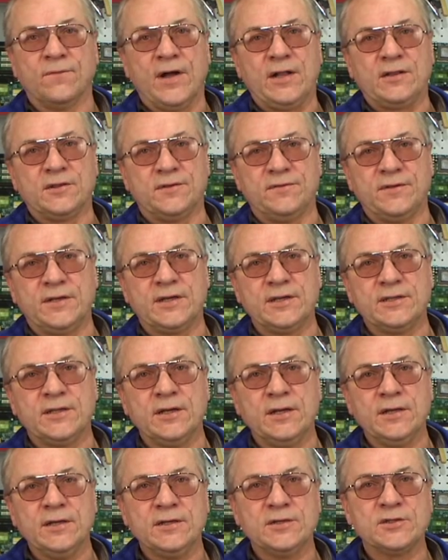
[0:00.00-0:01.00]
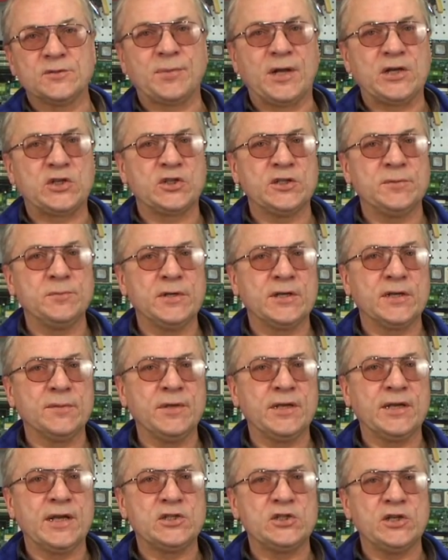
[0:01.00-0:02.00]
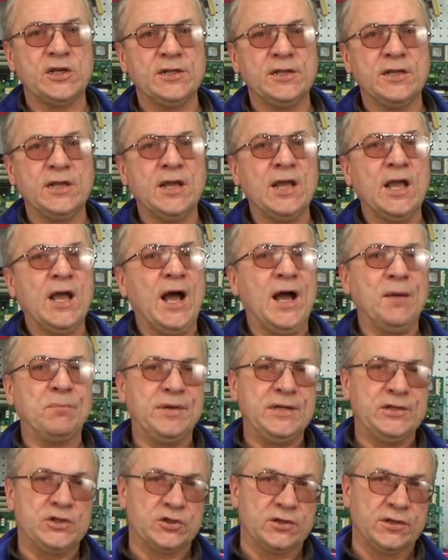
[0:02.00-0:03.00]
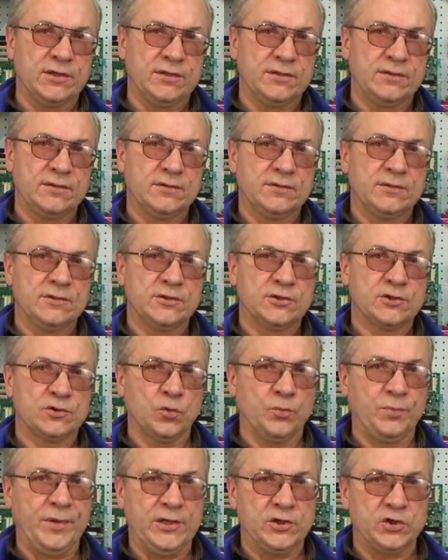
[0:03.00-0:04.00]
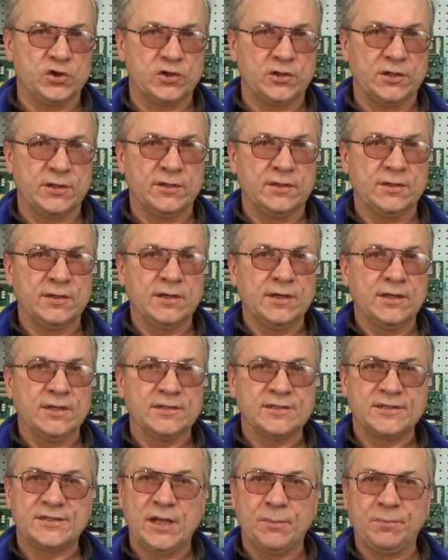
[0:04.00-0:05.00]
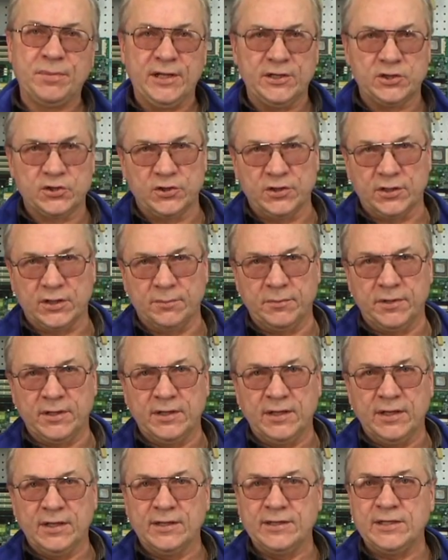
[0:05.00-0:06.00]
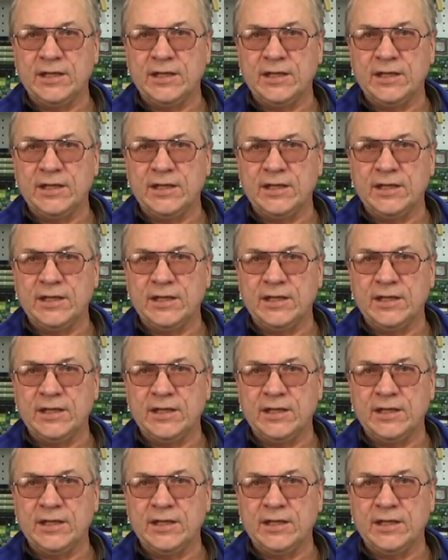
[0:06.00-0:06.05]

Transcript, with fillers: bearings is regular or stepped, with shoulders for bearings.